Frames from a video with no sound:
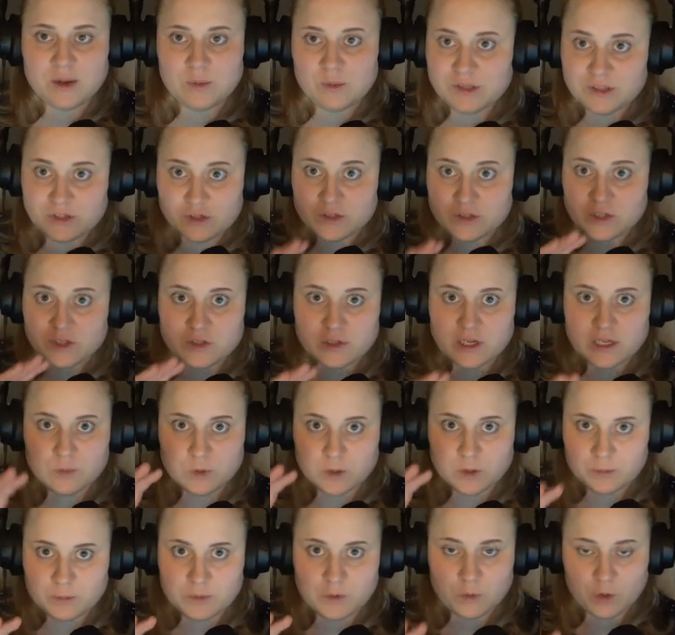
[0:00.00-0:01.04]
not translate
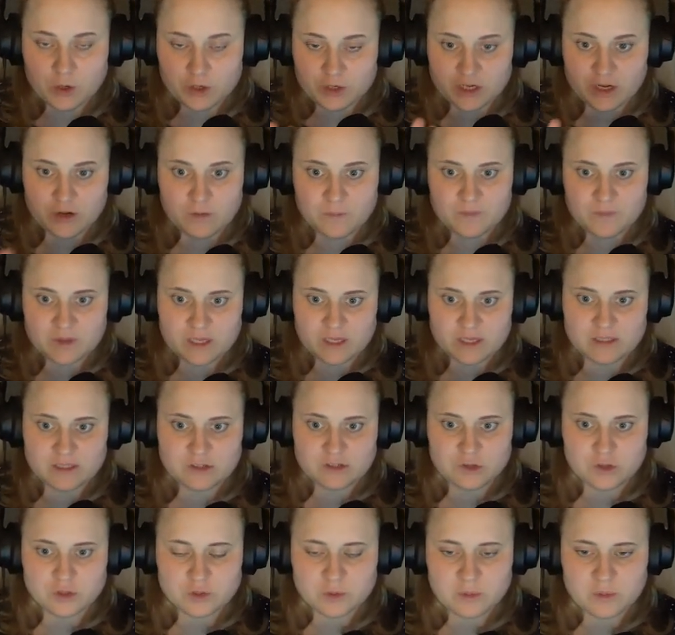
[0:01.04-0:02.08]
word by word now, as I
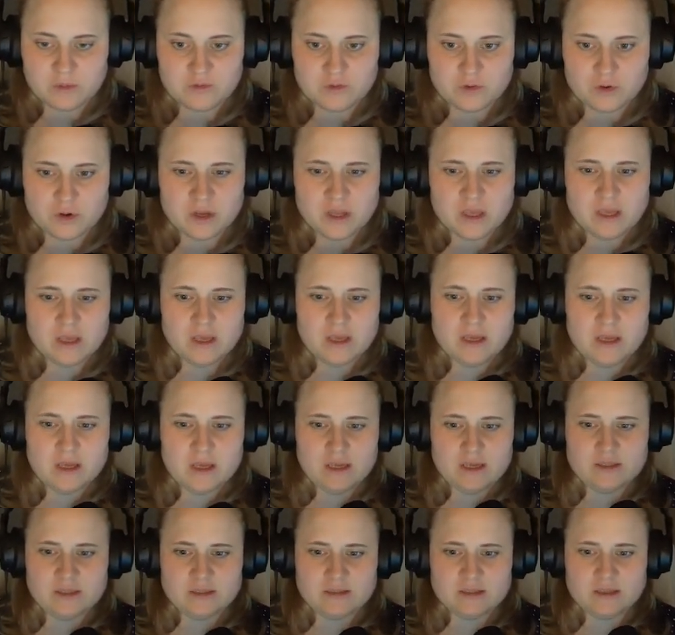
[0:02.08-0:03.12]
told you before.
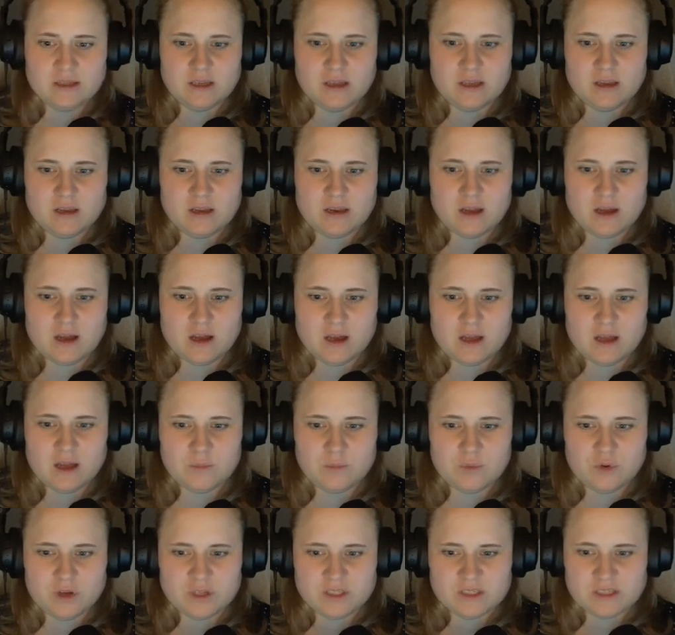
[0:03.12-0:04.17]
He says again, I
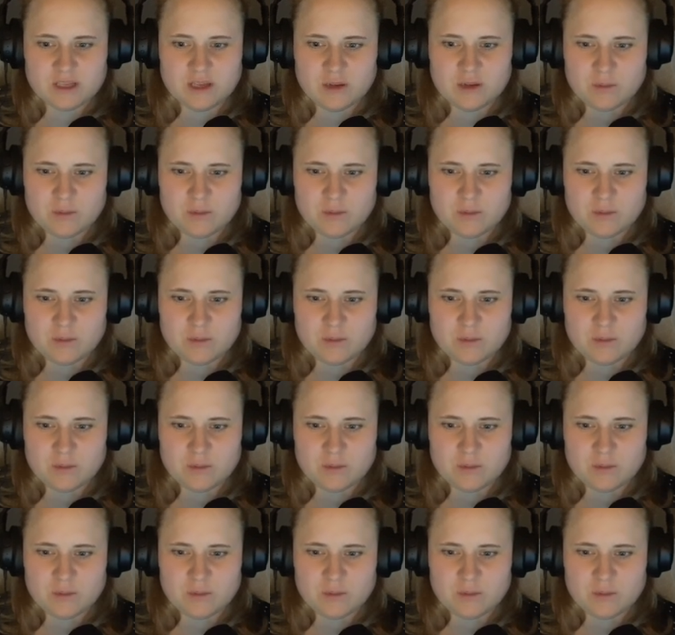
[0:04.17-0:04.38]
press the